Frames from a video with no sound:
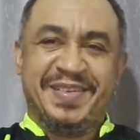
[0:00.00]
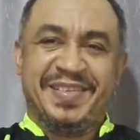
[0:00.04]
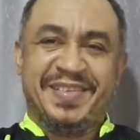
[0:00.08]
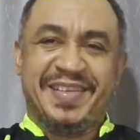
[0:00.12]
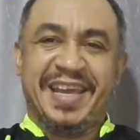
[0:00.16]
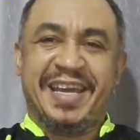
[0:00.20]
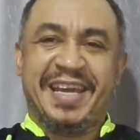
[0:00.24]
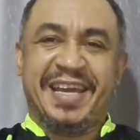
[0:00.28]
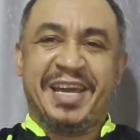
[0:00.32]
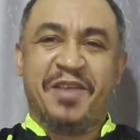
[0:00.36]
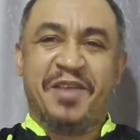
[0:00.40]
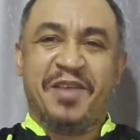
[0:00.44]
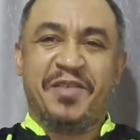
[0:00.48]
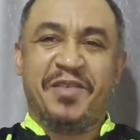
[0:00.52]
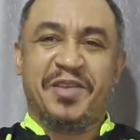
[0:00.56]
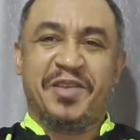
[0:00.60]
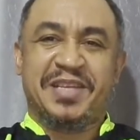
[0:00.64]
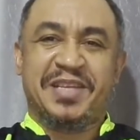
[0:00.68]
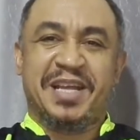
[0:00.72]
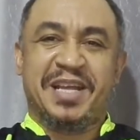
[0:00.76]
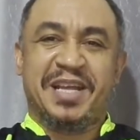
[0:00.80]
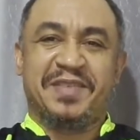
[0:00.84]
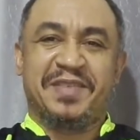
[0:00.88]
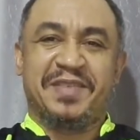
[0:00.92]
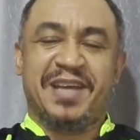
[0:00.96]
Take care of
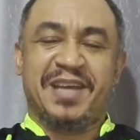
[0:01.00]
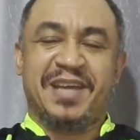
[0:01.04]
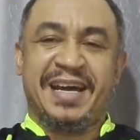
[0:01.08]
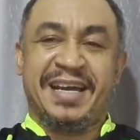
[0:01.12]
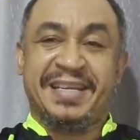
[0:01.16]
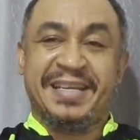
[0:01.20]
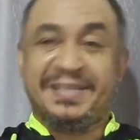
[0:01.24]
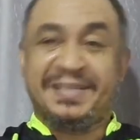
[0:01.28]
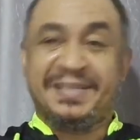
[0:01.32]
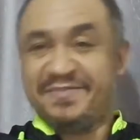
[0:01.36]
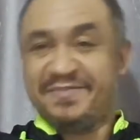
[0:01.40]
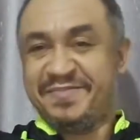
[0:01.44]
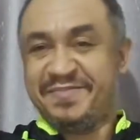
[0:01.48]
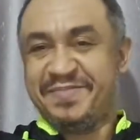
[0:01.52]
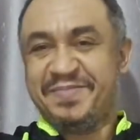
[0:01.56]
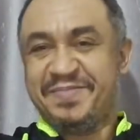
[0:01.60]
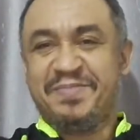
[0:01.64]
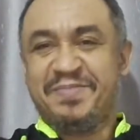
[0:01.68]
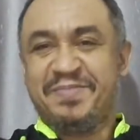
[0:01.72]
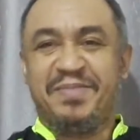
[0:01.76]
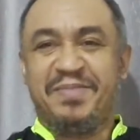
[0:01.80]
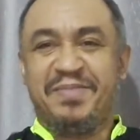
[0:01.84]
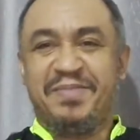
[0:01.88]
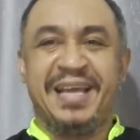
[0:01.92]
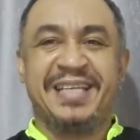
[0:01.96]
yourselves, guys.
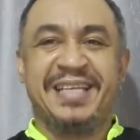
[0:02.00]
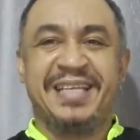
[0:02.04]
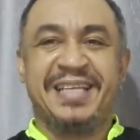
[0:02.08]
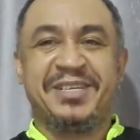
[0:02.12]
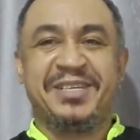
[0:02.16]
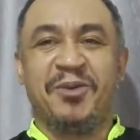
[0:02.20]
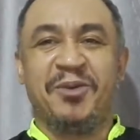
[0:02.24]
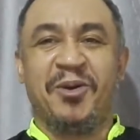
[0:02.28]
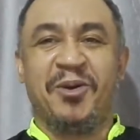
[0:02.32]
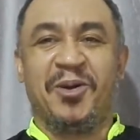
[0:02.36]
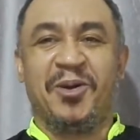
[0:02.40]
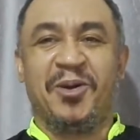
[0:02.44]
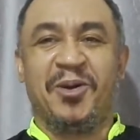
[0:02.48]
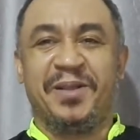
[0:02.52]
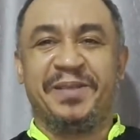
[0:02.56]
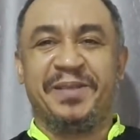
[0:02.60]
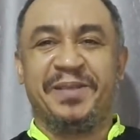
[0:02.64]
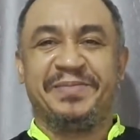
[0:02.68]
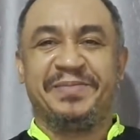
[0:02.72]
Bless you all.